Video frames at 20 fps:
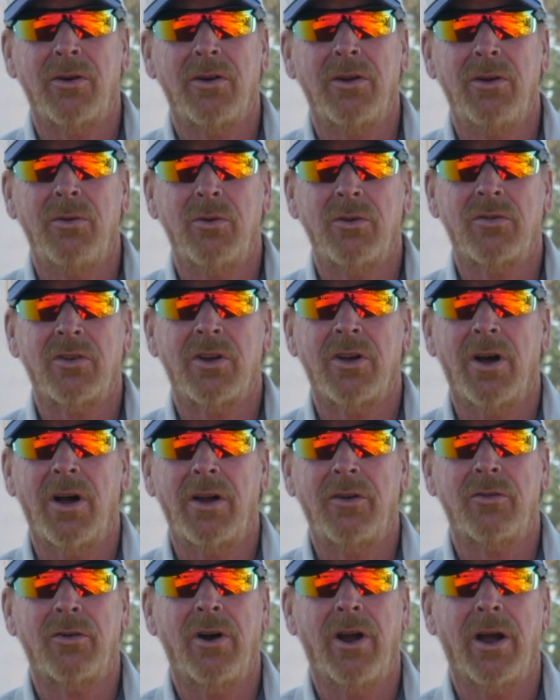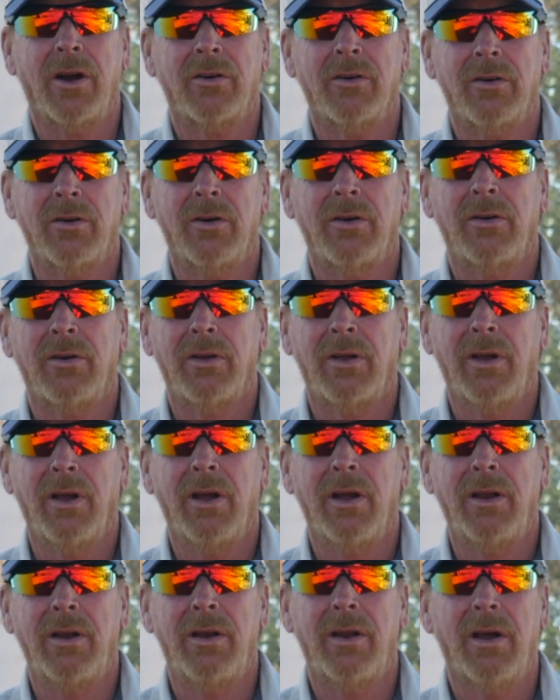He was a contractor,
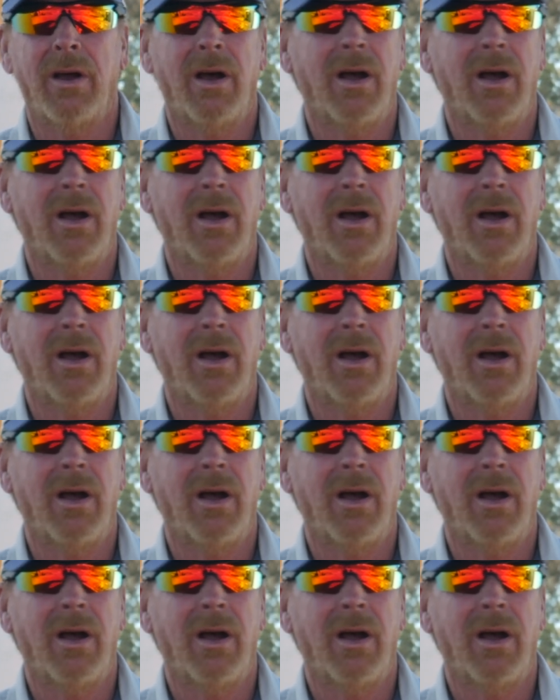and